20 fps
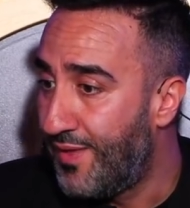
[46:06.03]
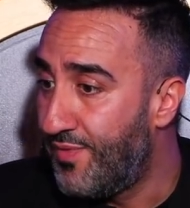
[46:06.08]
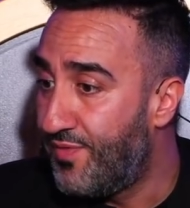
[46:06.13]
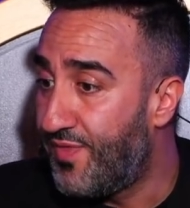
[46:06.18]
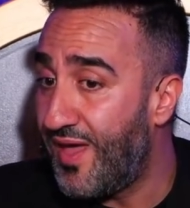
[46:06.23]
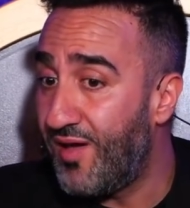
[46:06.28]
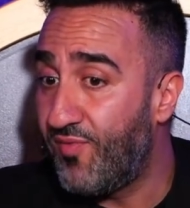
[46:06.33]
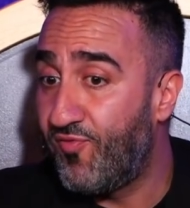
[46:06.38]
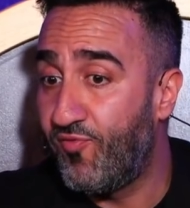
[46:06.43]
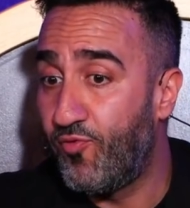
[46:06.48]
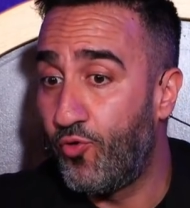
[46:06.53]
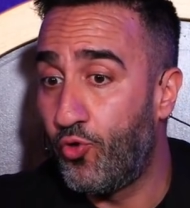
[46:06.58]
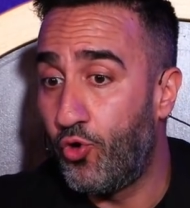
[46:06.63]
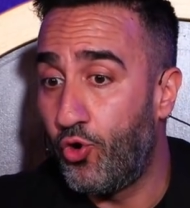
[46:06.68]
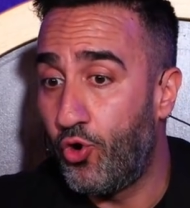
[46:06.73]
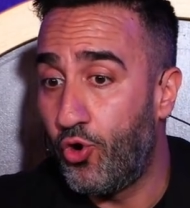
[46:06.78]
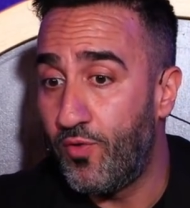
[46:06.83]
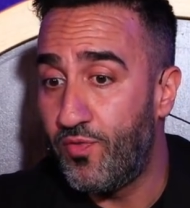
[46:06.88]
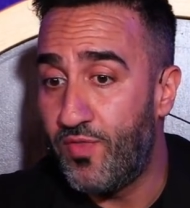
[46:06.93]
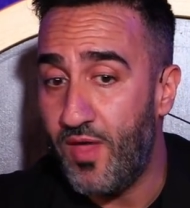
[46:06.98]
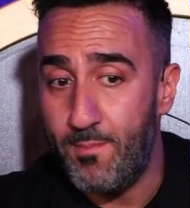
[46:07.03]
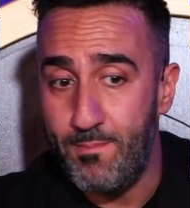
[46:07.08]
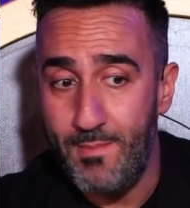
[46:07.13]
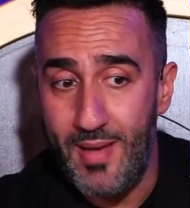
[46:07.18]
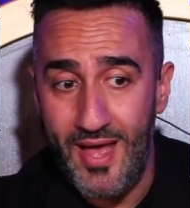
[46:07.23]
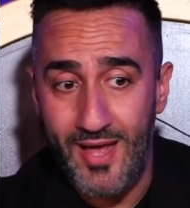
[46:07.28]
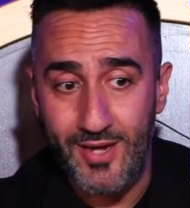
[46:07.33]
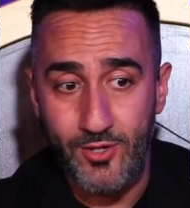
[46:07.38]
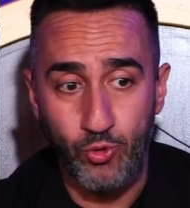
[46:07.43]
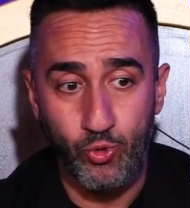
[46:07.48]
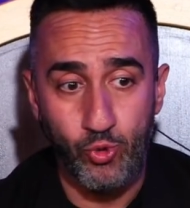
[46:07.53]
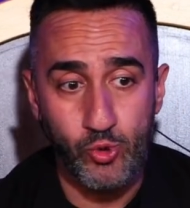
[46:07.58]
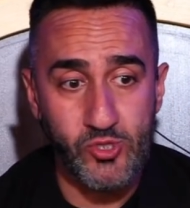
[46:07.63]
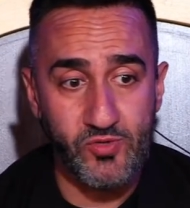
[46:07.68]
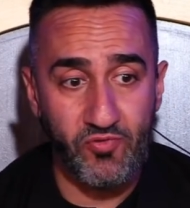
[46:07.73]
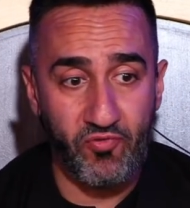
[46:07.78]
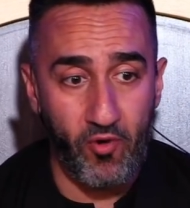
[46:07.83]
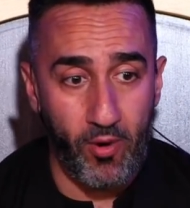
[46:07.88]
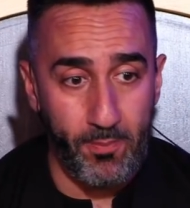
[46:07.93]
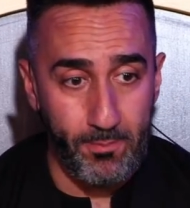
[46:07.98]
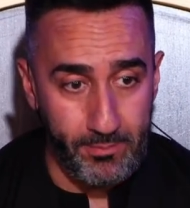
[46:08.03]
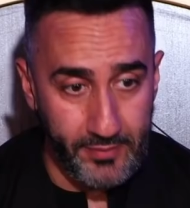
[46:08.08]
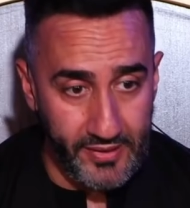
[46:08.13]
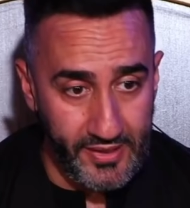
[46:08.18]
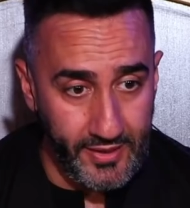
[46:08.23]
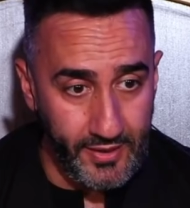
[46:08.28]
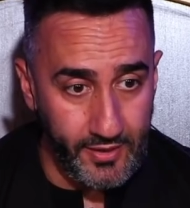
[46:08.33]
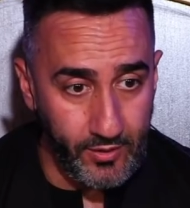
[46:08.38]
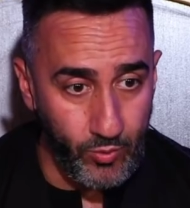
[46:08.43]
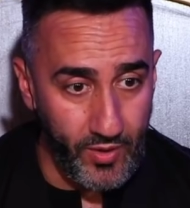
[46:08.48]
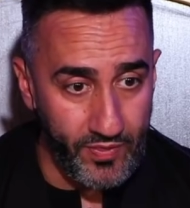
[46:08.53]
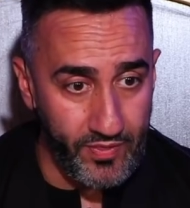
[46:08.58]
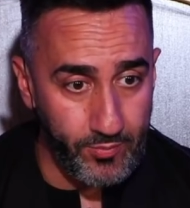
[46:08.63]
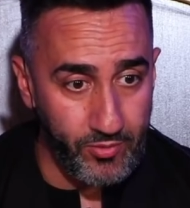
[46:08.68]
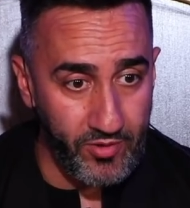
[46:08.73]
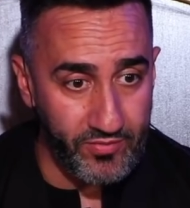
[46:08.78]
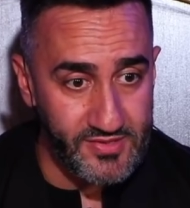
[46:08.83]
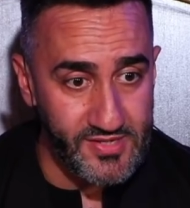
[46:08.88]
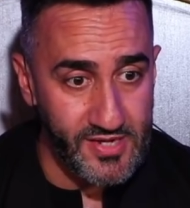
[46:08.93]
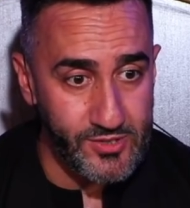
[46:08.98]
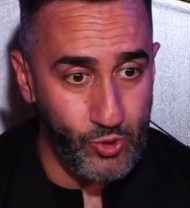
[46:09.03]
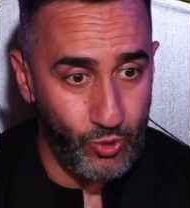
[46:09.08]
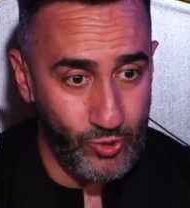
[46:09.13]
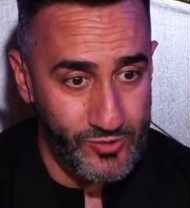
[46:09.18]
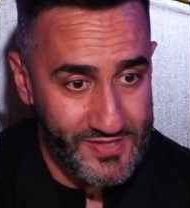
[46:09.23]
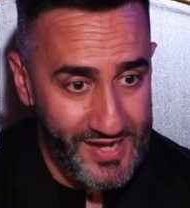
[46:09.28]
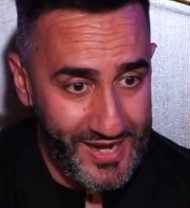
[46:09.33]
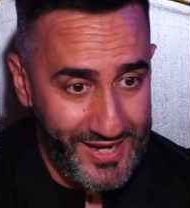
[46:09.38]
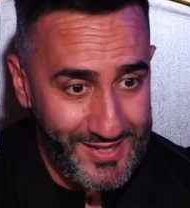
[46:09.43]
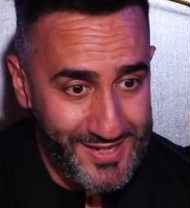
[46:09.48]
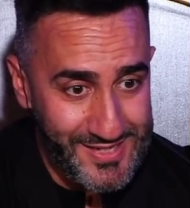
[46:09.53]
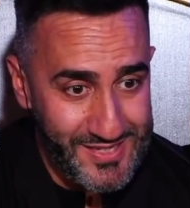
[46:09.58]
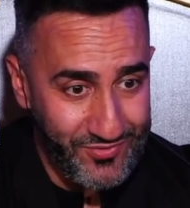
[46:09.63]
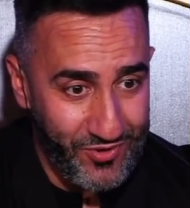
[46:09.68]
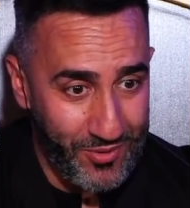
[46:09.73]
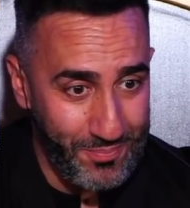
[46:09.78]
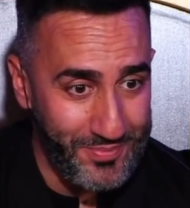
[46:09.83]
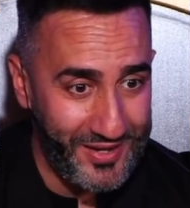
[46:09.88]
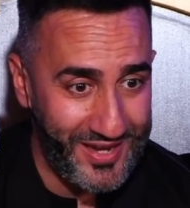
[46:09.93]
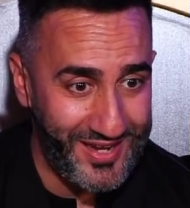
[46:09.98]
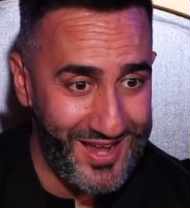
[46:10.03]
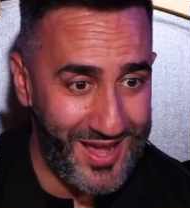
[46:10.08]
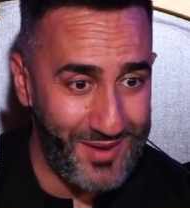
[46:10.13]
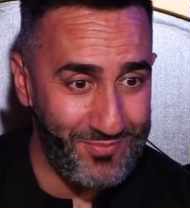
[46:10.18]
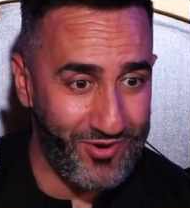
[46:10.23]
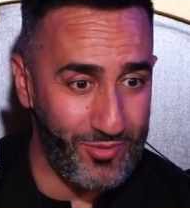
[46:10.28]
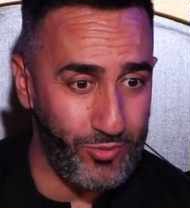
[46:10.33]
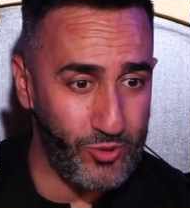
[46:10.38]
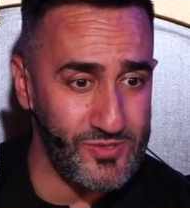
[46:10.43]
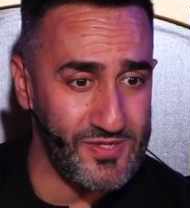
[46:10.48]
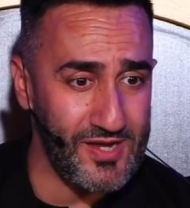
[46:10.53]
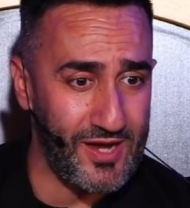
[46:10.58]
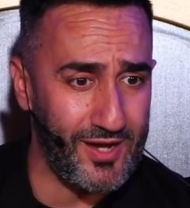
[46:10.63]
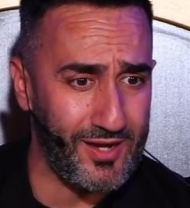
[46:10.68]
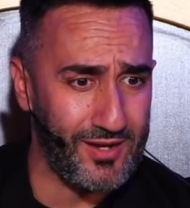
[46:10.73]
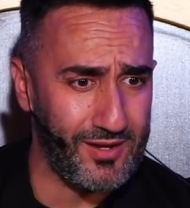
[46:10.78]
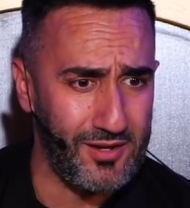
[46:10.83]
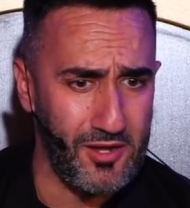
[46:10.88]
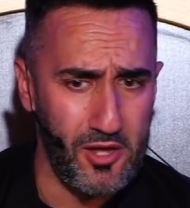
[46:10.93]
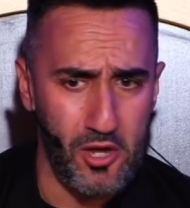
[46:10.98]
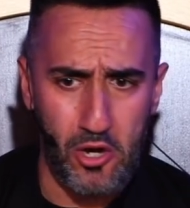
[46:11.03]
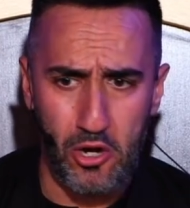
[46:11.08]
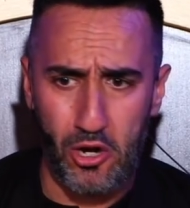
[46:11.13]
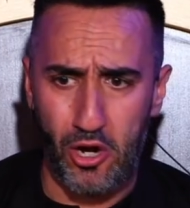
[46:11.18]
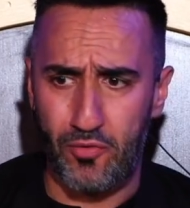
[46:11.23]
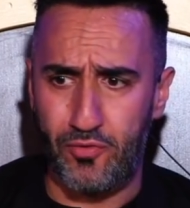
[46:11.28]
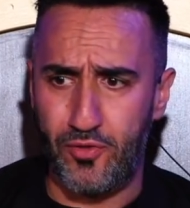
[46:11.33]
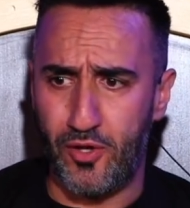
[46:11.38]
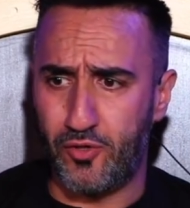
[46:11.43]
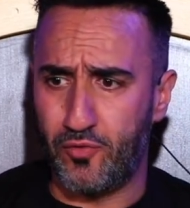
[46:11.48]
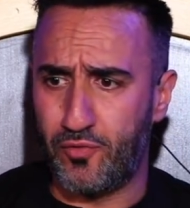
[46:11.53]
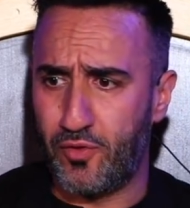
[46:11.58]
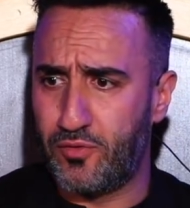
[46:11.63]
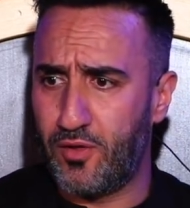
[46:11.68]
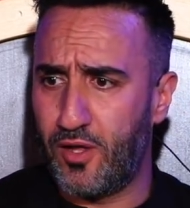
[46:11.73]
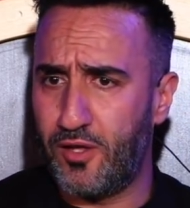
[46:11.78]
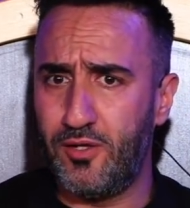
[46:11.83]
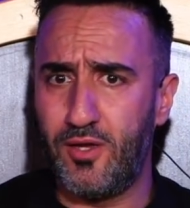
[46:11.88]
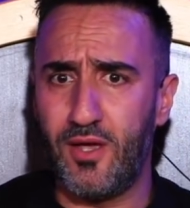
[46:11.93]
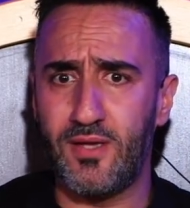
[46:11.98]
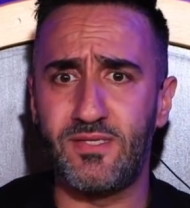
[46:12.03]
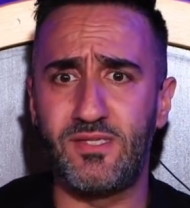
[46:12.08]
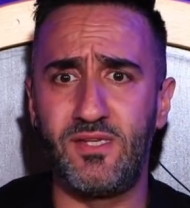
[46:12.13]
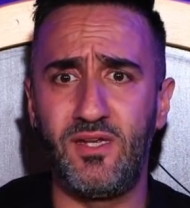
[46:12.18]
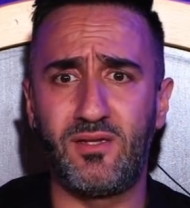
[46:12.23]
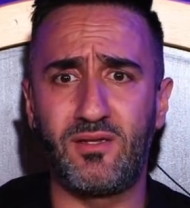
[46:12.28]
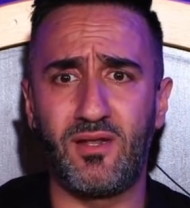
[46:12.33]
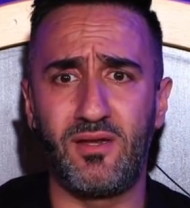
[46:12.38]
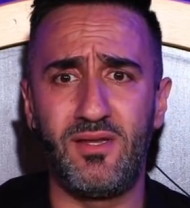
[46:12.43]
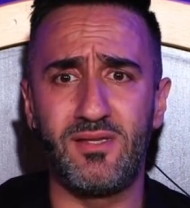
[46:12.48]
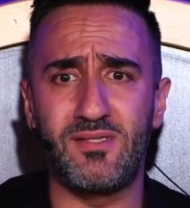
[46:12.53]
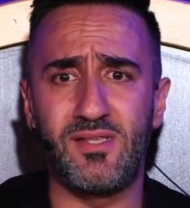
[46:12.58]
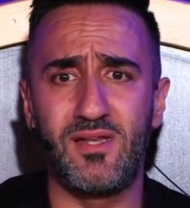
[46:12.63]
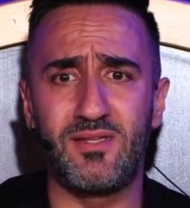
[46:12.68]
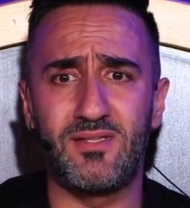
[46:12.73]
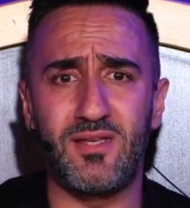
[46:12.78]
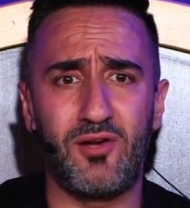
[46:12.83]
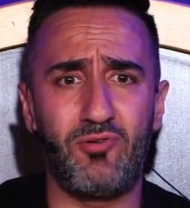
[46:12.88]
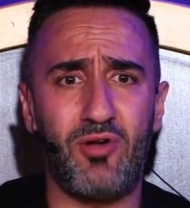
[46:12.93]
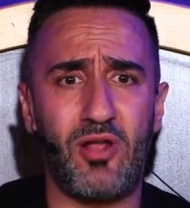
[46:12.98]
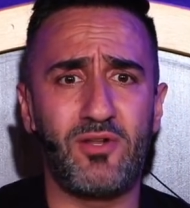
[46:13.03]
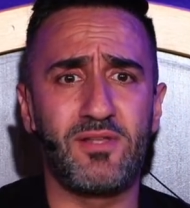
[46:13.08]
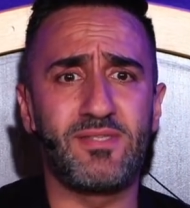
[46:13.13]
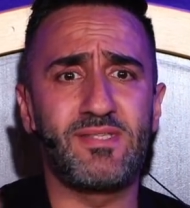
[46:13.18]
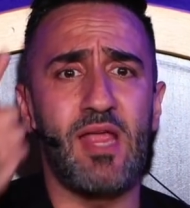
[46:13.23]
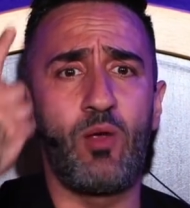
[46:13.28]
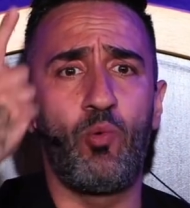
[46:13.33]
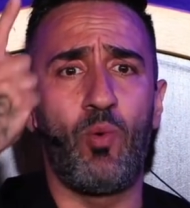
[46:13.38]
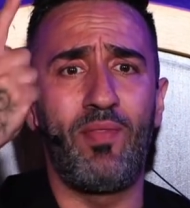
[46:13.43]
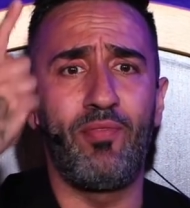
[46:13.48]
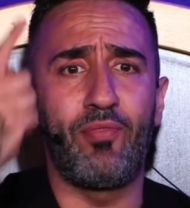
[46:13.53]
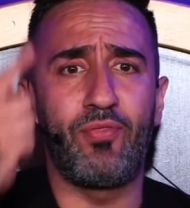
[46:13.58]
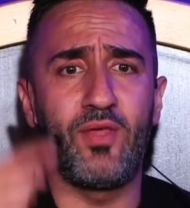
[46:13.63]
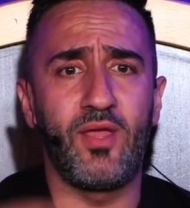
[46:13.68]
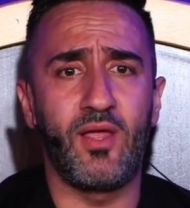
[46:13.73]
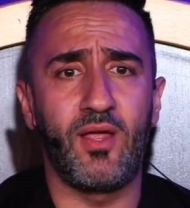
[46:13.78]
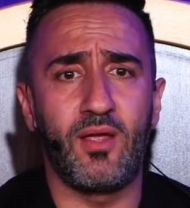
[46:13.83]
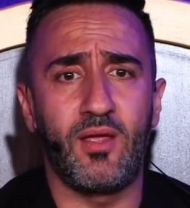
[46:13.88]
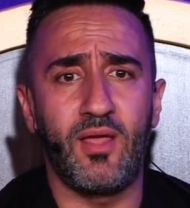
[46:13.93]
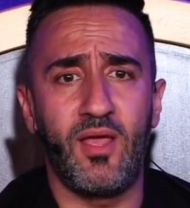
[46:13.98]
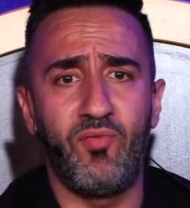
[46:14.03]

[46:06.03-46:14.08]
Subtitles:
Therefore, the man who's from me, when the Prophet says Hussein is from me and I'm from Hussein, at the end of the day, Yazid can easily turn around and say one thing.